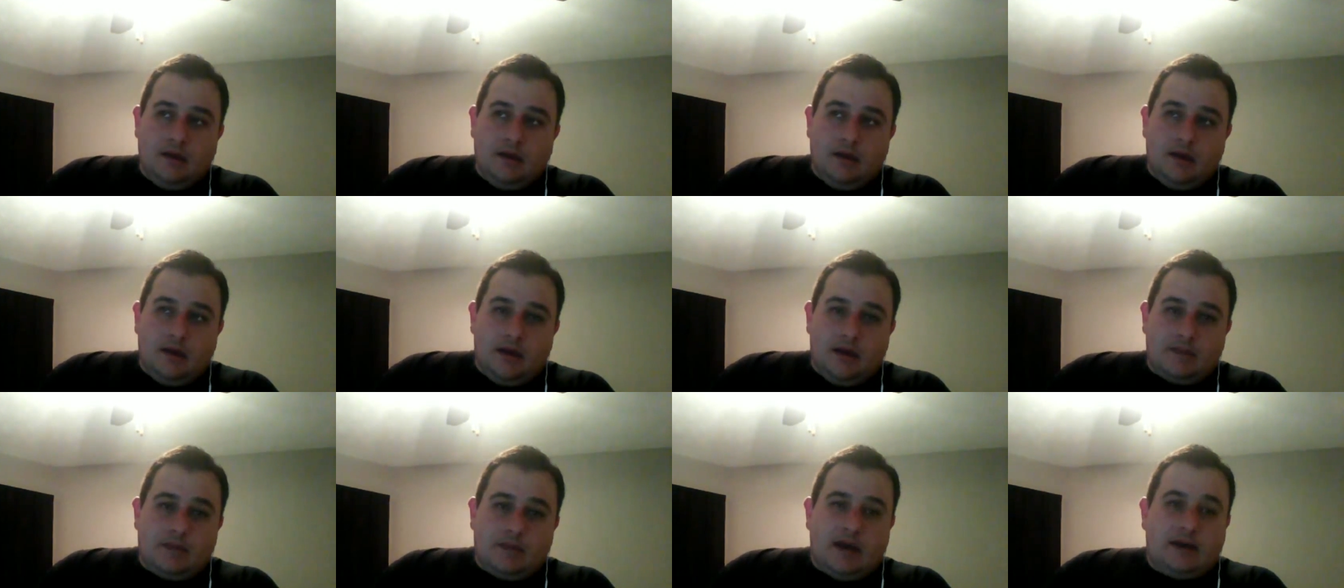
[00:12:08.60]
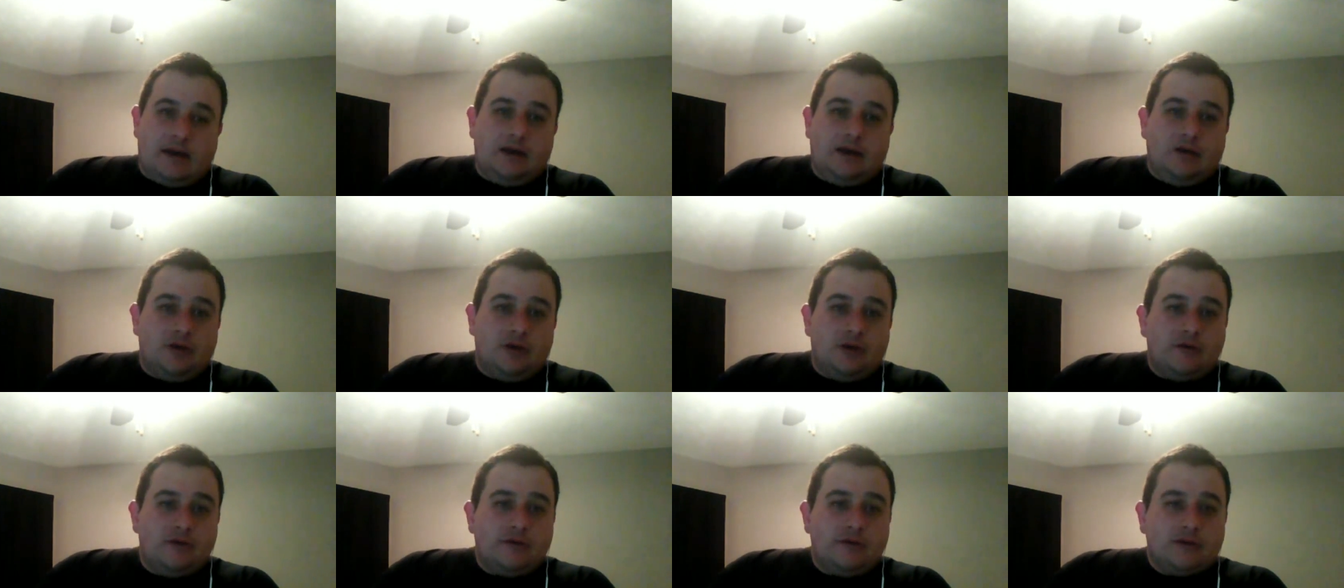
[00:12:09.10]
I'm kind of
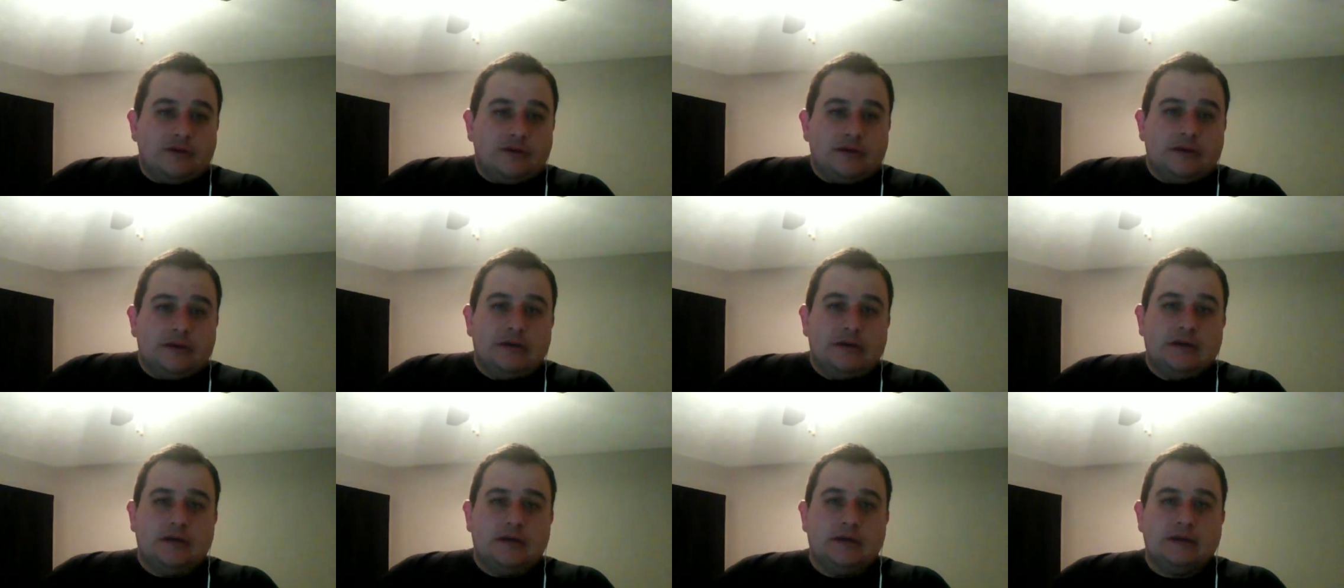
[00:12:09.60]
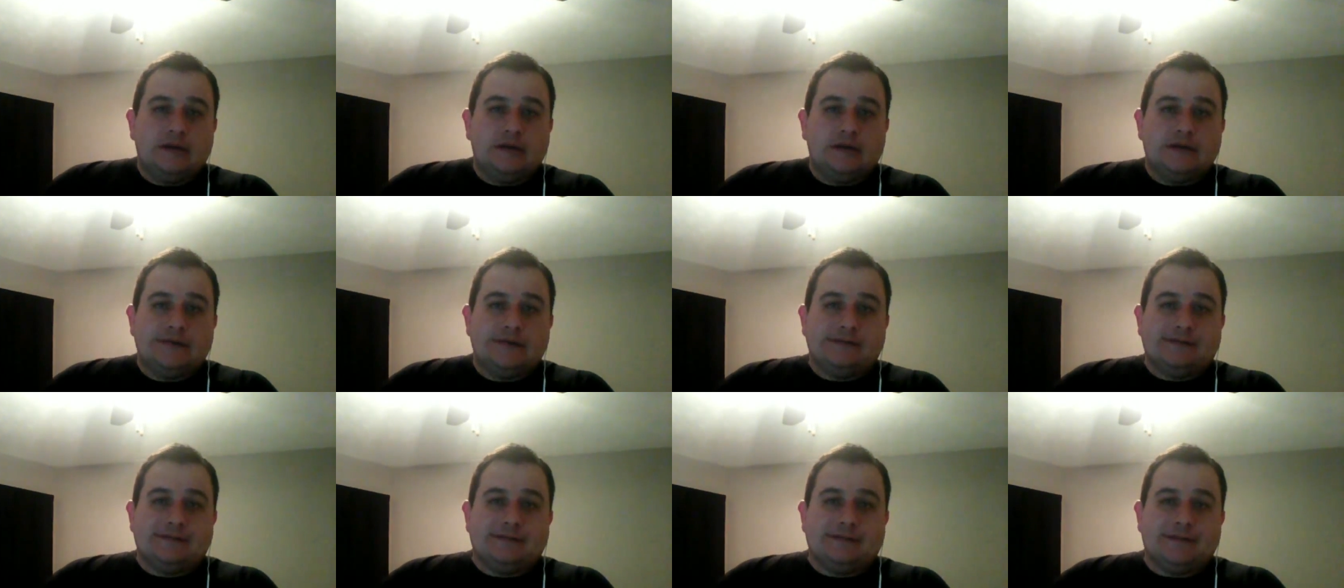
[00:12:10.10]
nervous
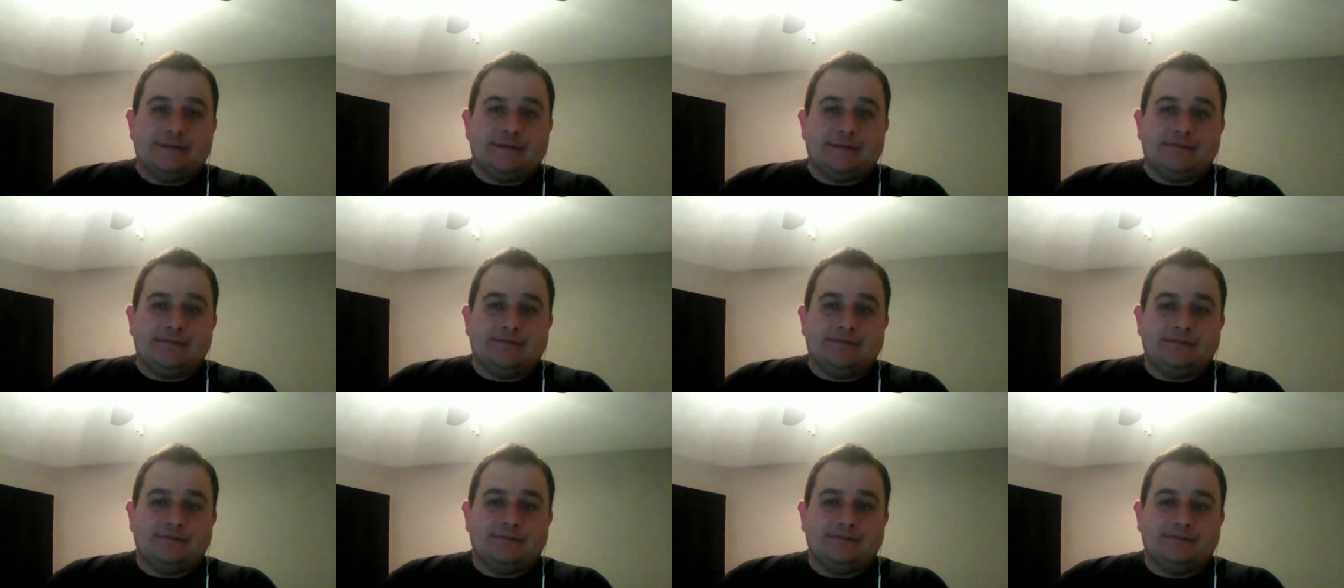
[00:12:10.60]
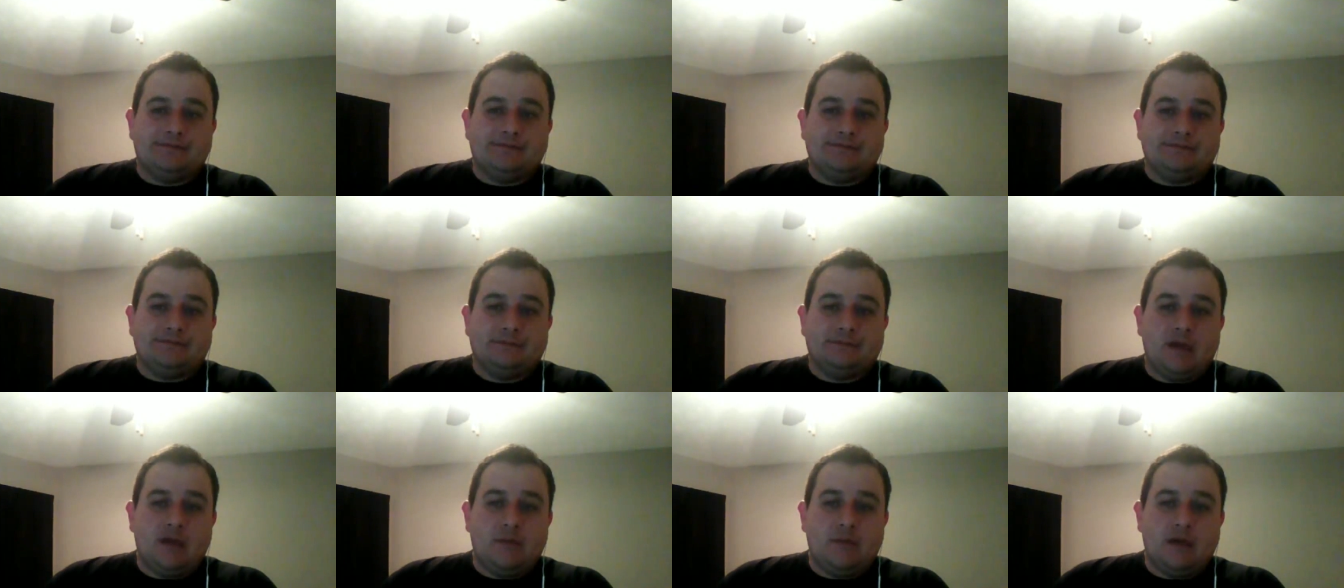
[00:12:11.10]

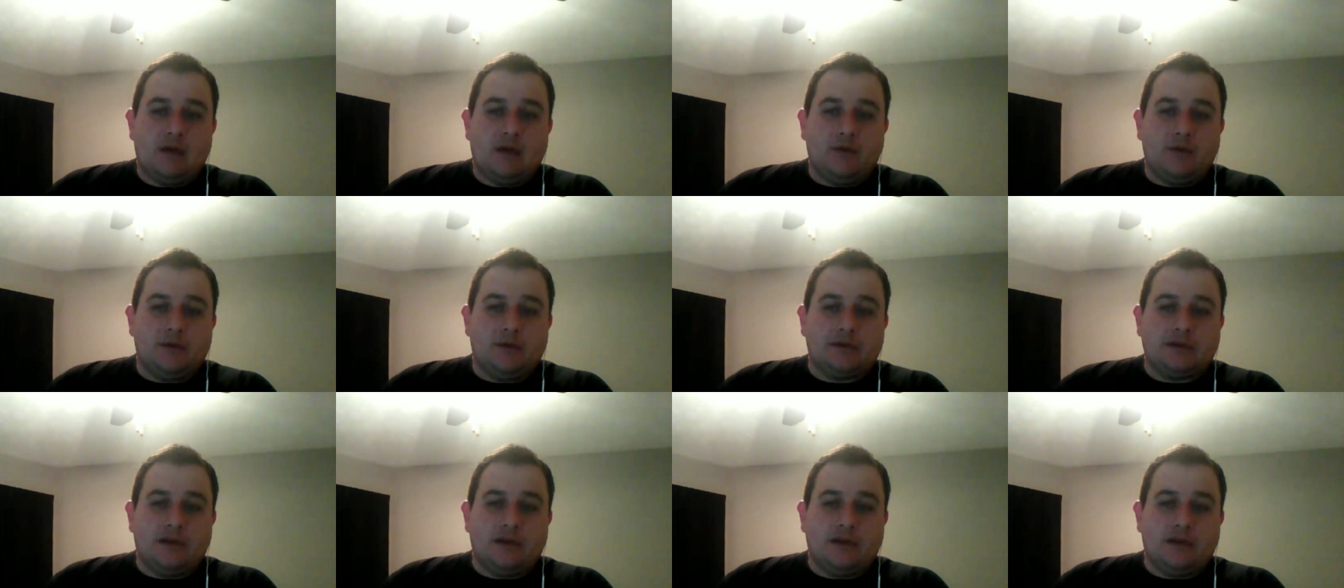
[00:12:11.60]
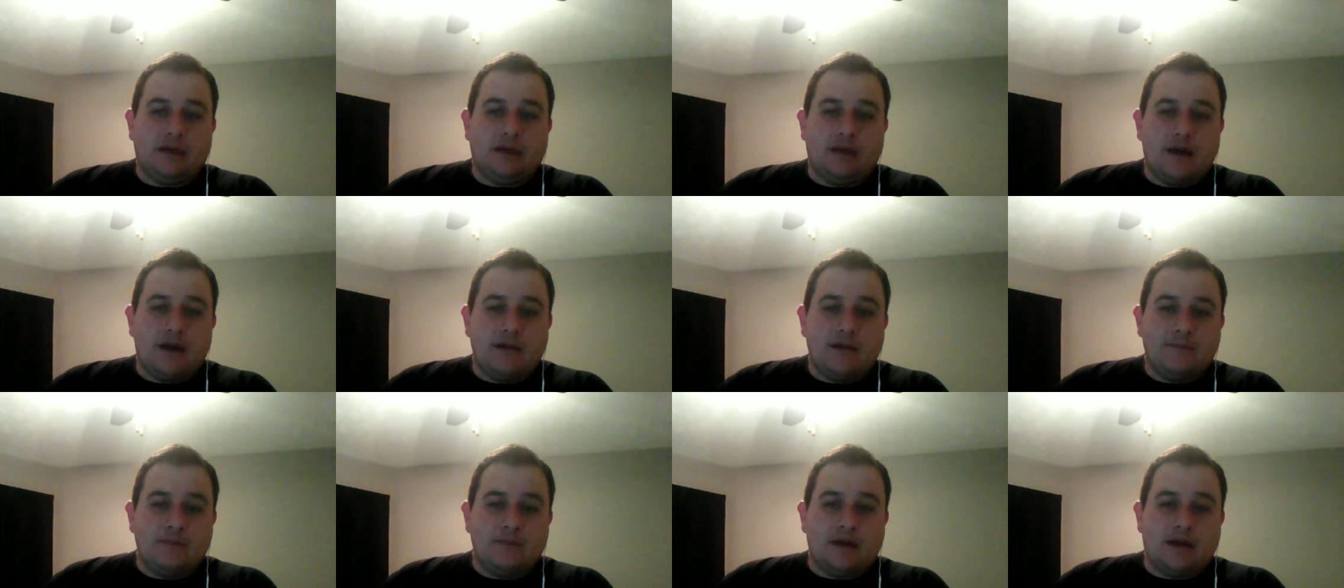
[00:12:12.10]
about what's going to
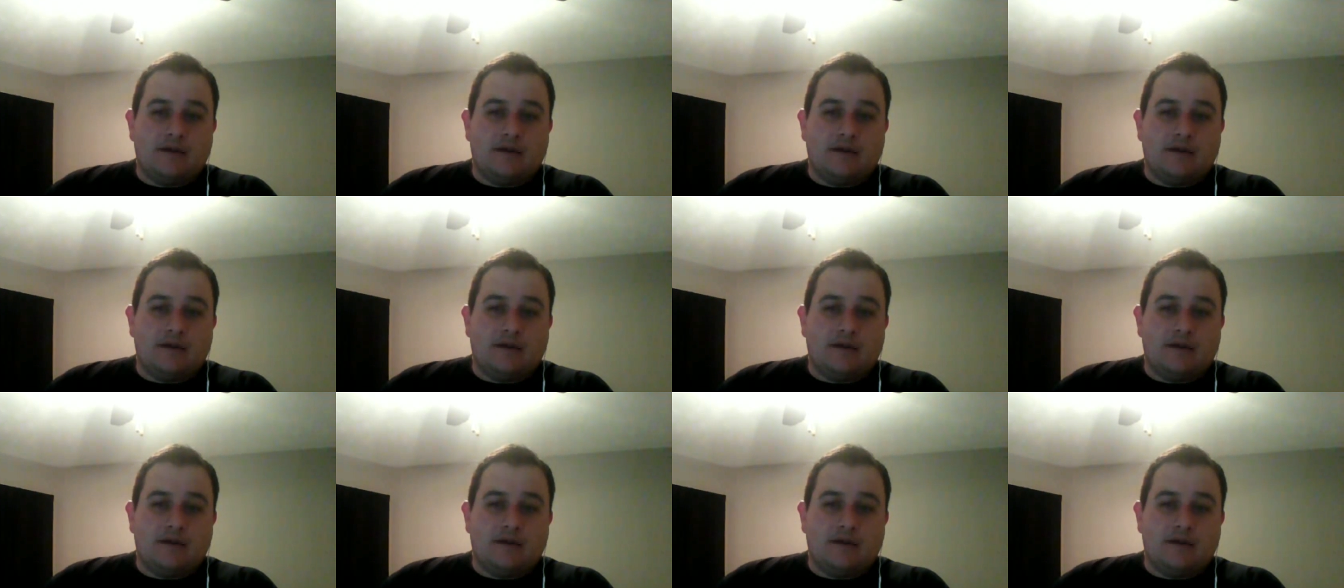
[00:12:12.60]
happen.